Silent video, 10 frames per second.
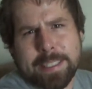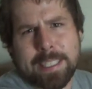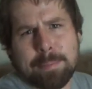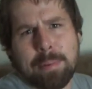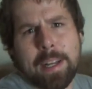
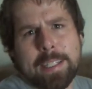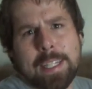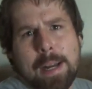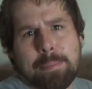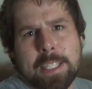this plugged
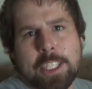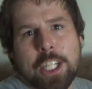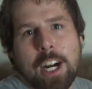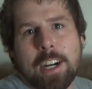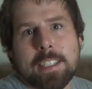up and
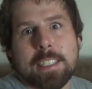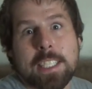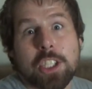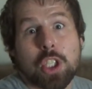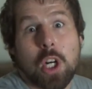charged and
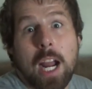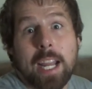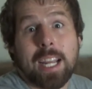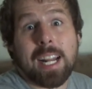try it